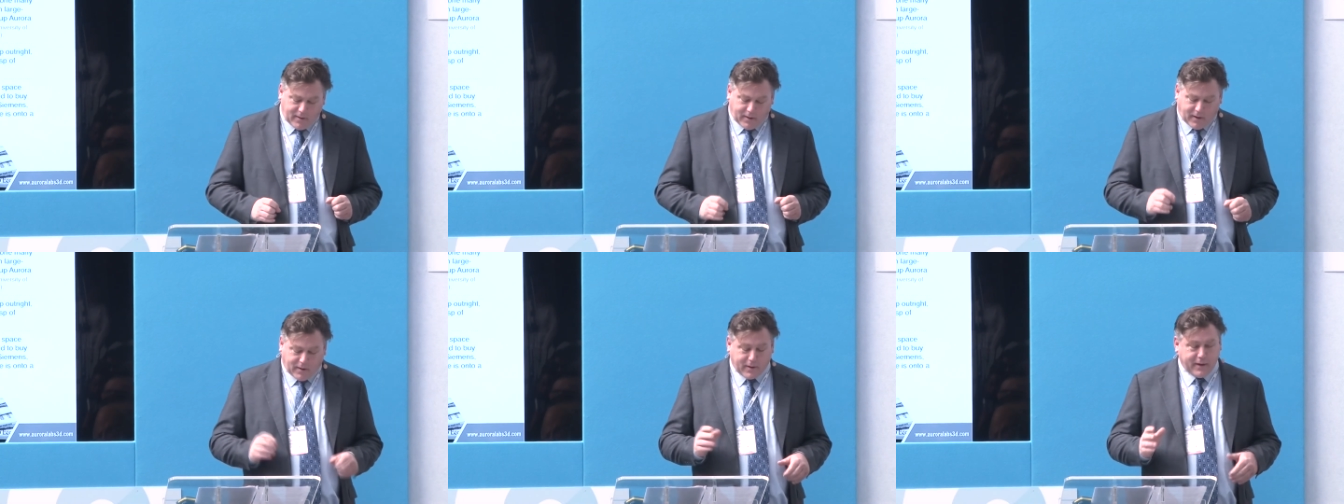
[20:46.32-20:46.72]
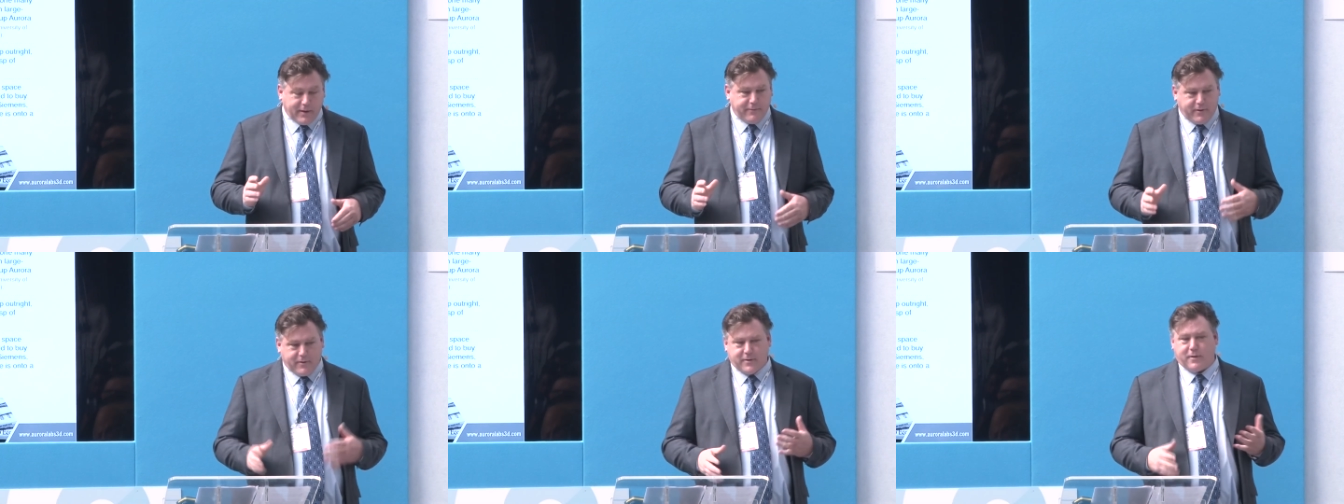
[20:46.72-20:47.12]
I'll leave
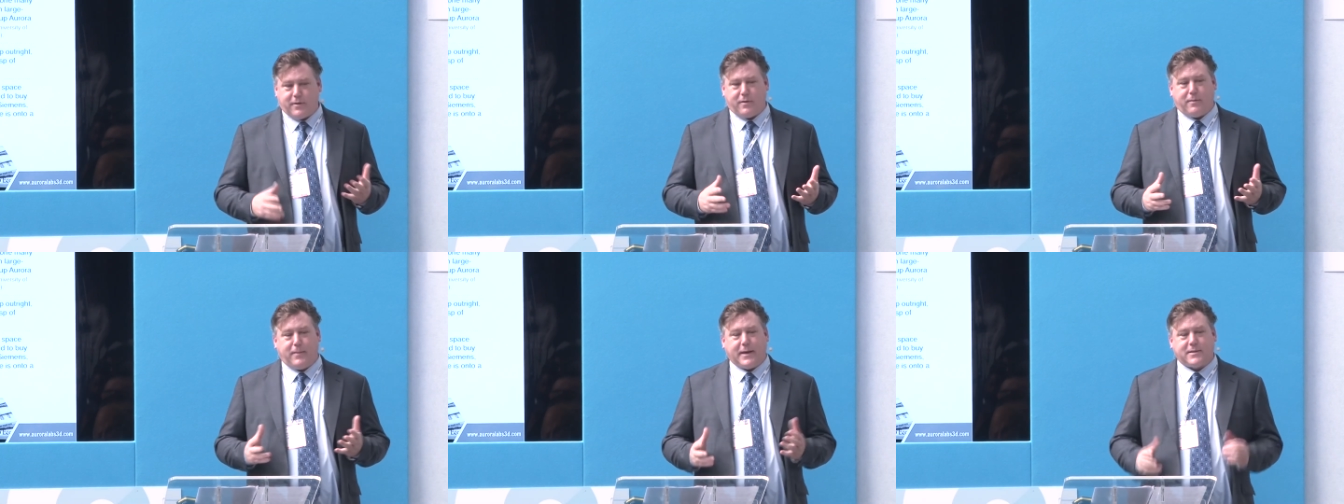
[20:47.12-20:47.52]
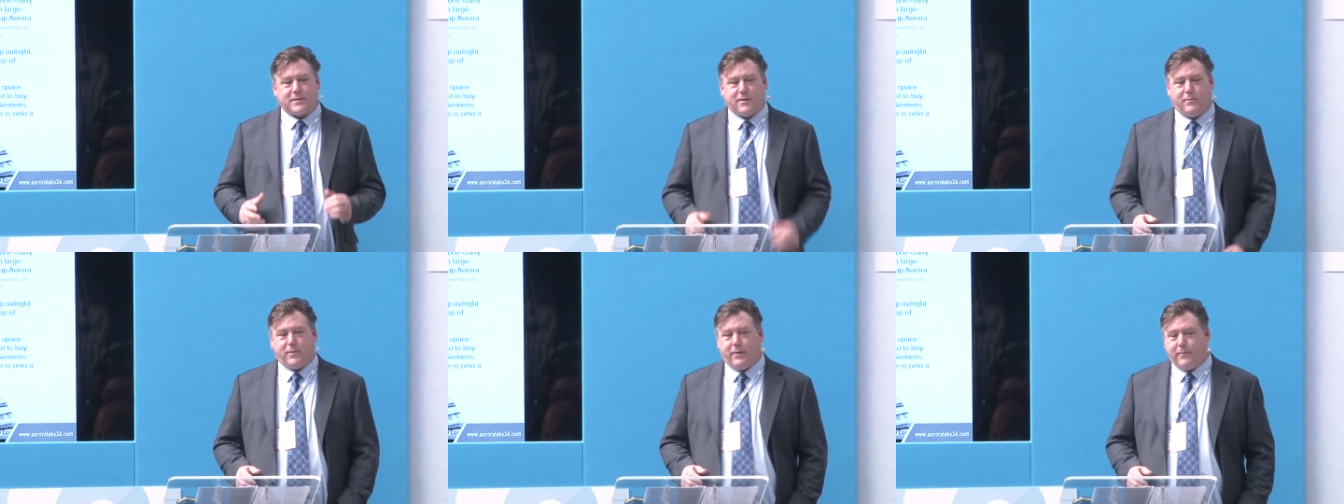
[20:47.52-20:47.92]
you to do the maths
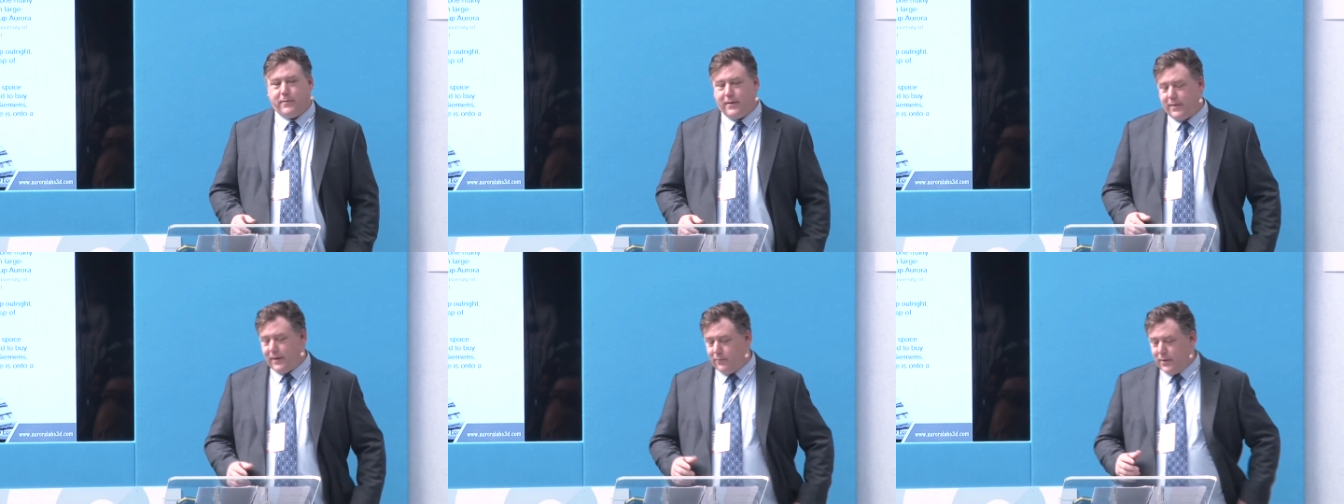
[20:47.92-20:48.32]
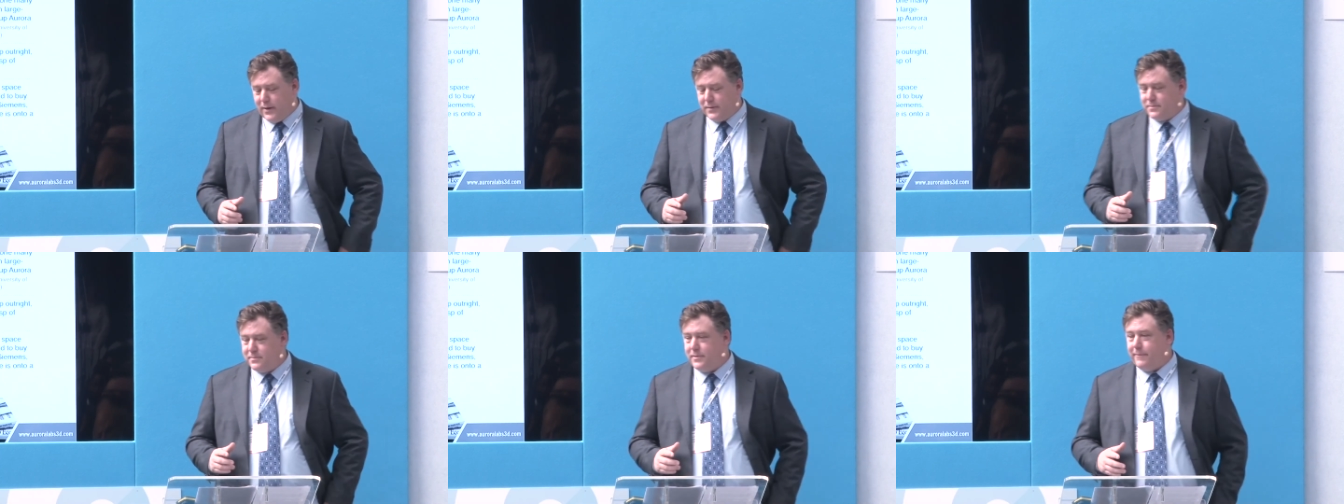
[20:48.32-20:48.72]
on that
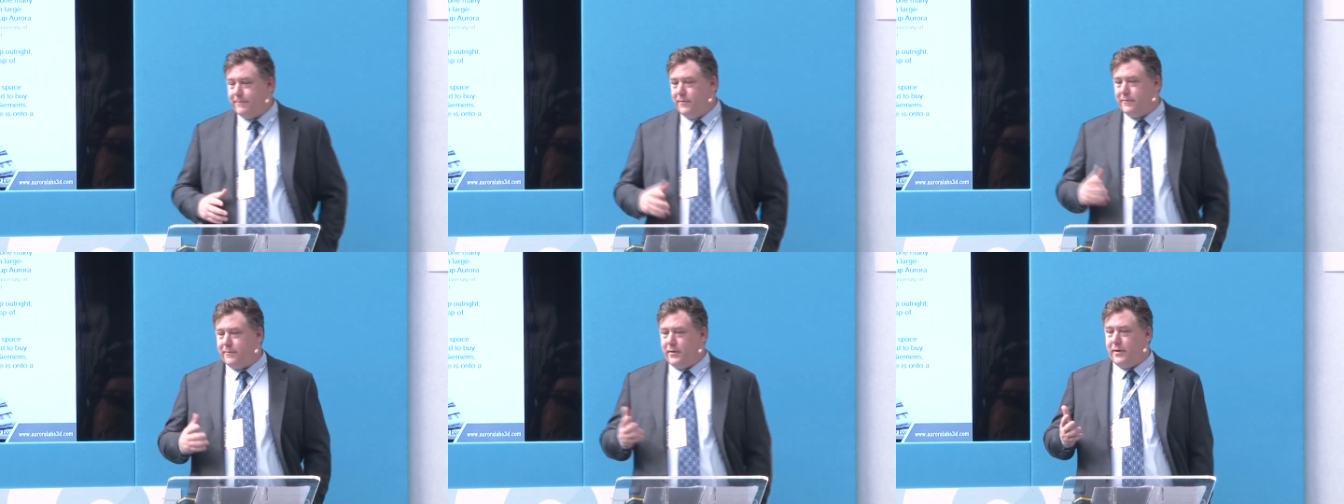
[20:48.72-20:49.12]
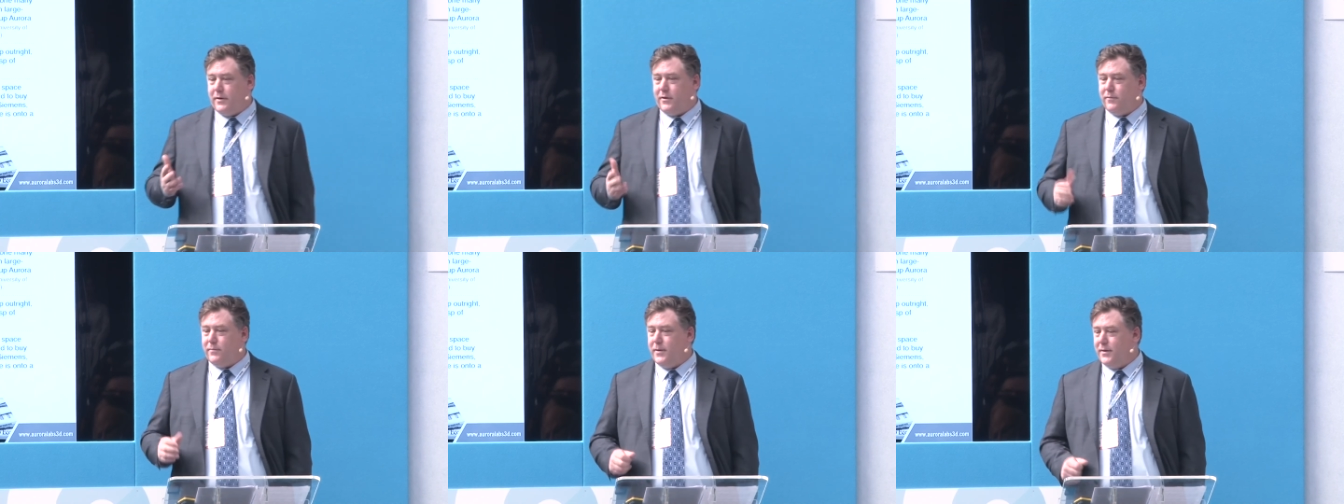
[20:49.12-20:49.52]
one, but feel free to
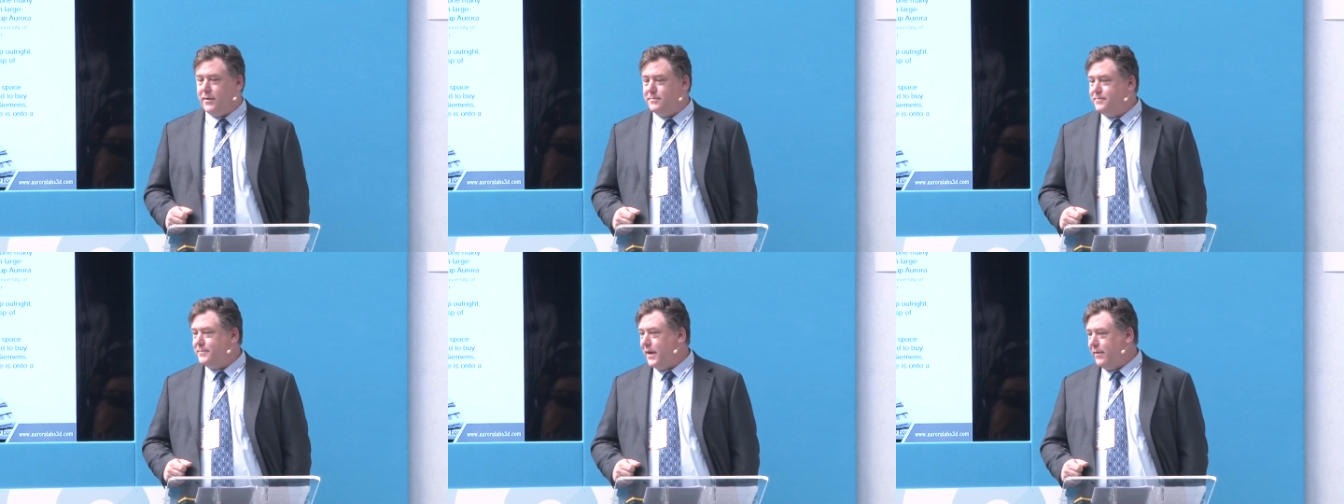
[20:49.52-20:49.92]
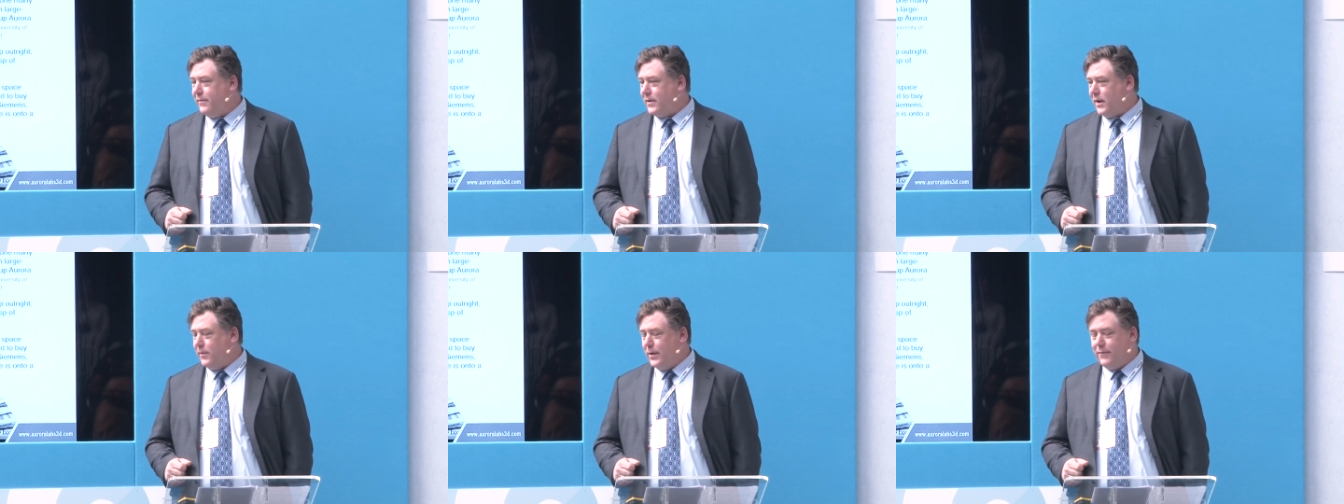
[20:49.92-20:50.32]
give me a,
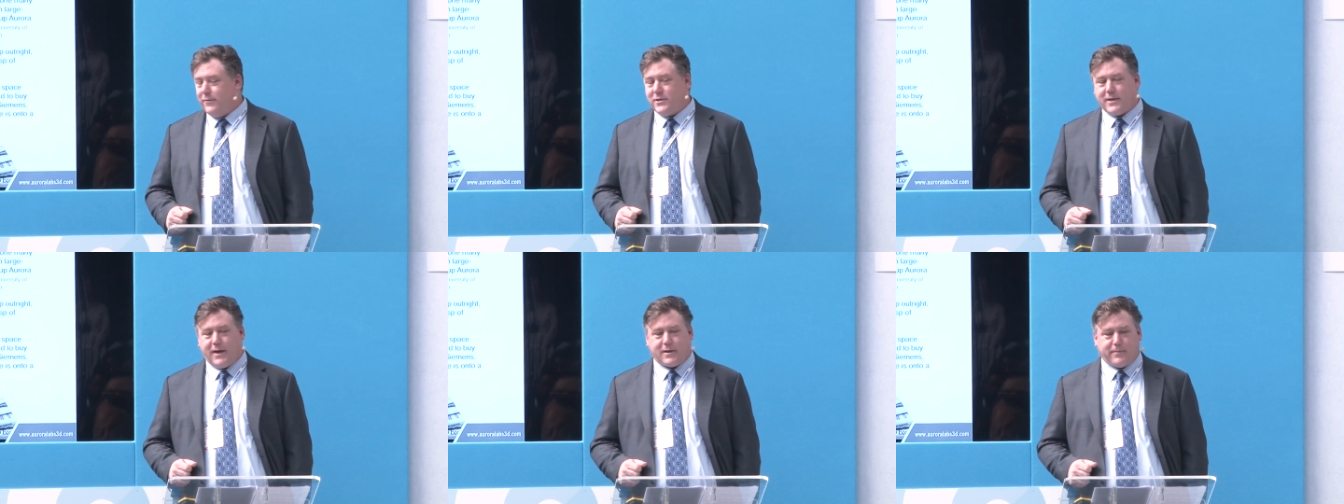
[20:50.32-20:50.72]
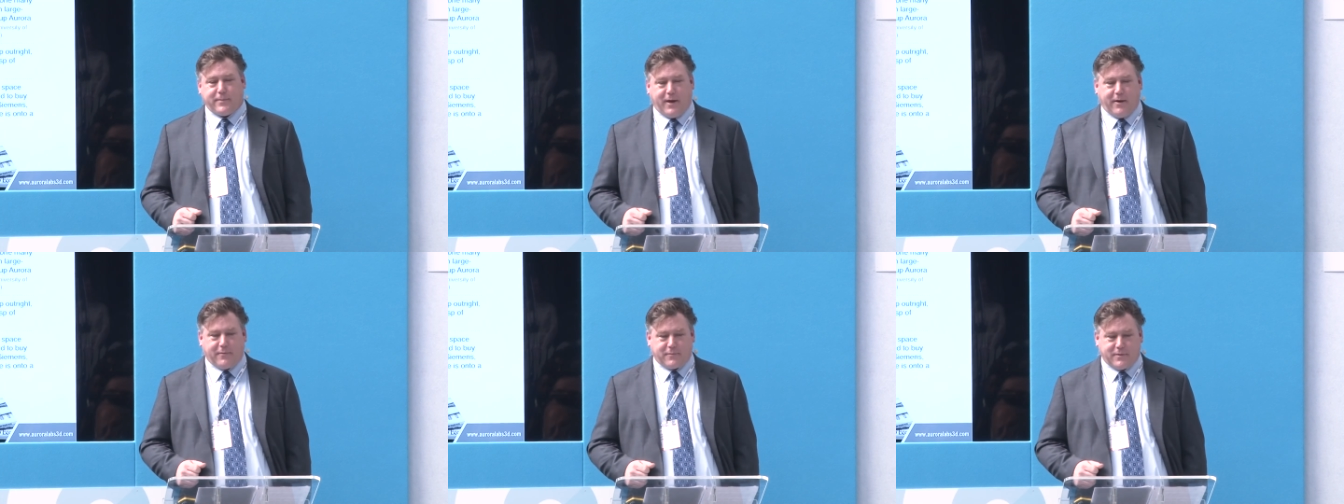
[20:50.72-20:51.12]
come and have a chat to me
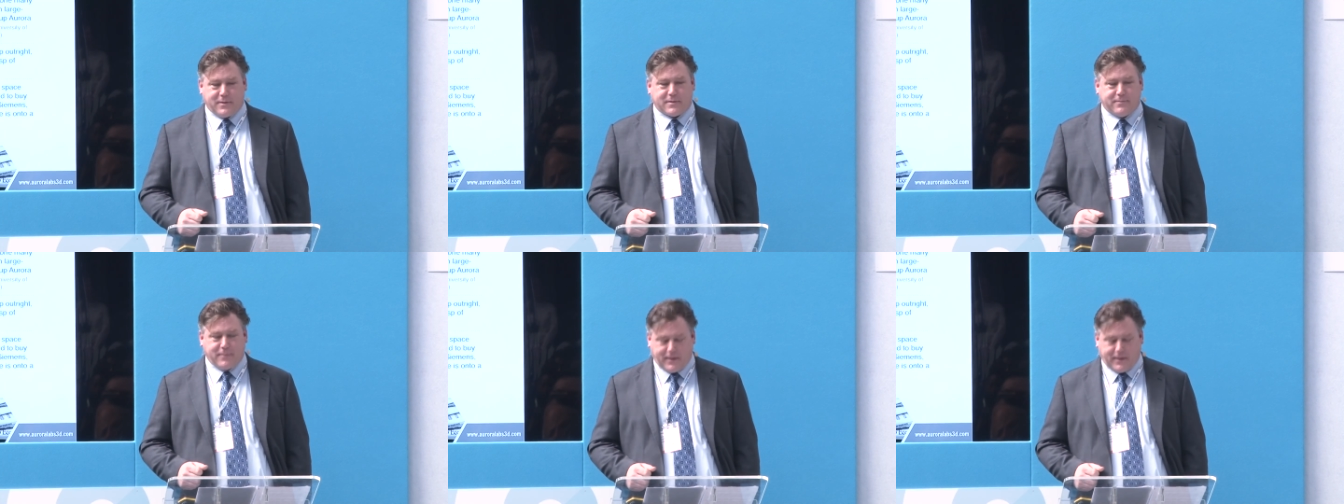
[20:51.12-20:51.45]
afterwards.